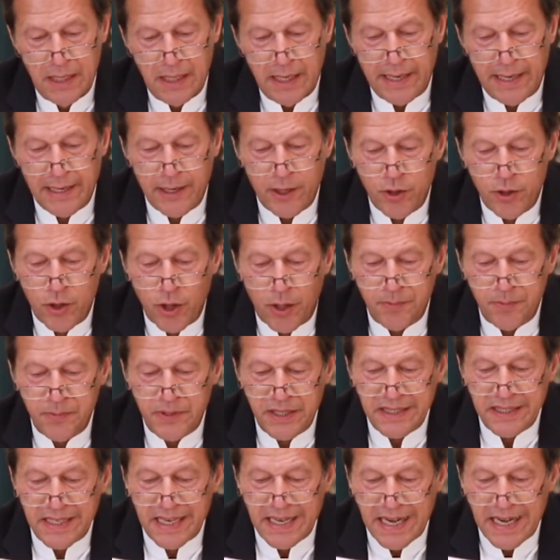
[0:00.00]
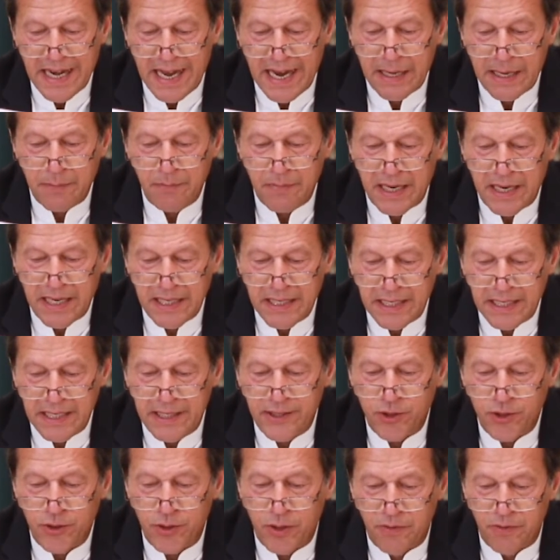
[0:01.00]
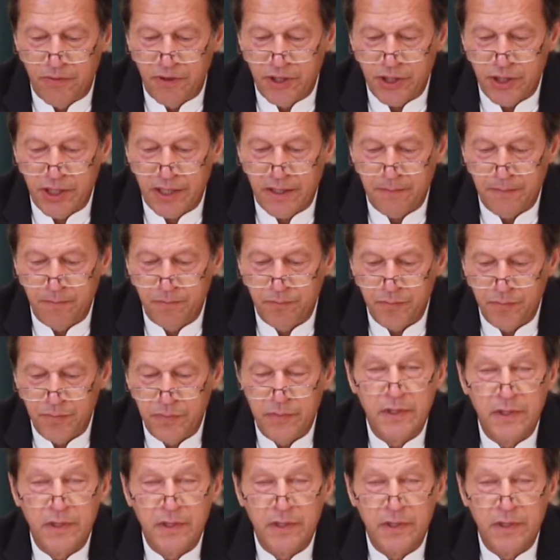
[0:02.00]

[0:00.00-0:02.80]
and adopted the landmark ECO Vision